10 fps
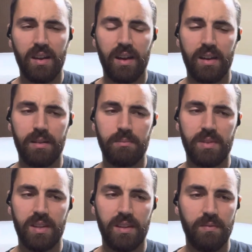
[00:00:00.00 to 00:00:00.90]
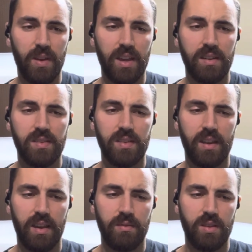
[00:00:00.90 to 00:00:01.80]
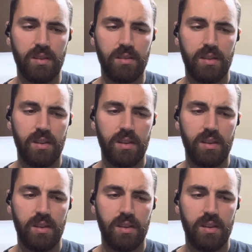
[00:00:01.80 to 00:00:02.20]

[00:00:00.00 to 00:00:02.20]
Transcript: um, in advance and having